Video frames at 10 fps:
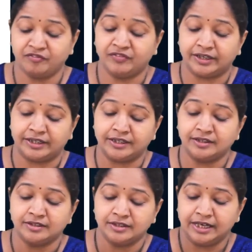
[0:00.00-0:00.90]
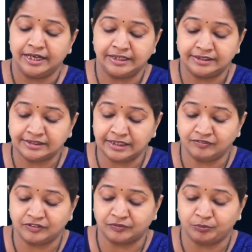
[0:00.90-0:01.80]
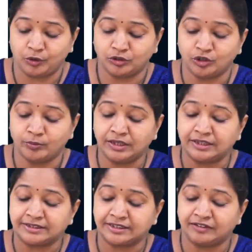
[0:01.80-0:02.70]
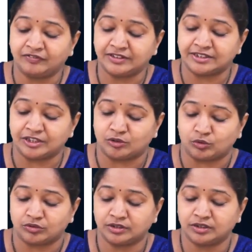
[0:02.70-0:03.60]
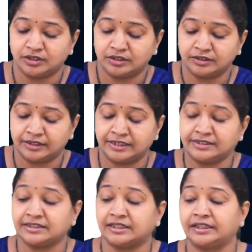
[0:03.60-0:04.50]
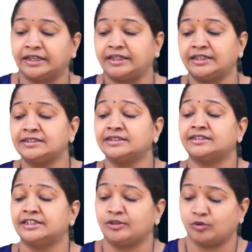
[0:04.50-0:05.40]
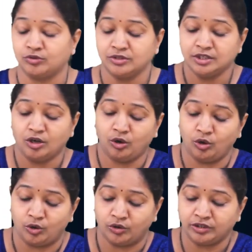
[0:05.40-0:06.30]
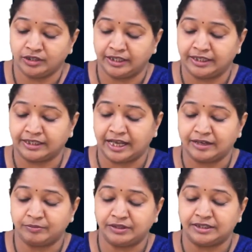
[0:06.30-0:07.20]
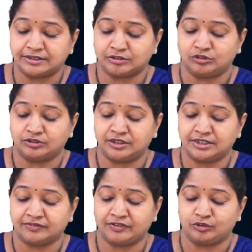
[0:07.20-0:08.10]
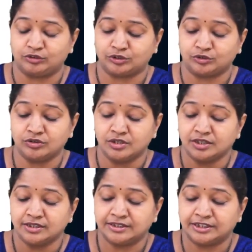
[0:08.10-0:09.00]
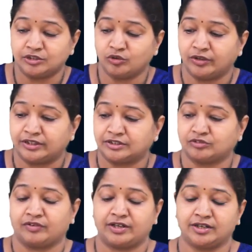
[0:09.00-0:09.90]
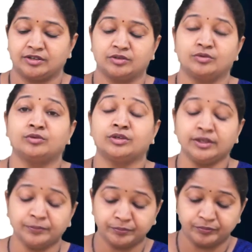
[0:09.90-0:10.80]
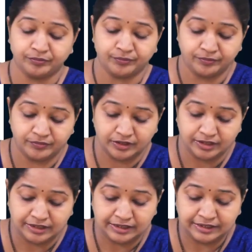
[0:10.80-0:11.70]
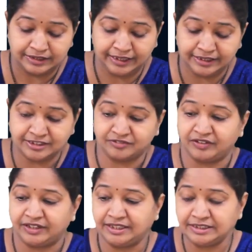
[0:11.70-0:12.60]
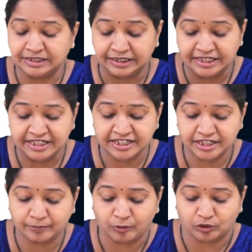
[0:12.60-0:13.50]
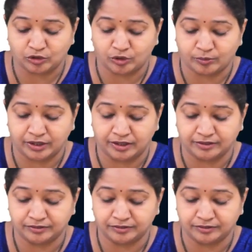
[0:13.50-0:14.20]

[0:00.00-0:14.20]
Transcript: Where the polynomial itself is 0. There is nothing, it is 0. Or it can be this way also, 0x square. Okay. Next one is linear polynomial.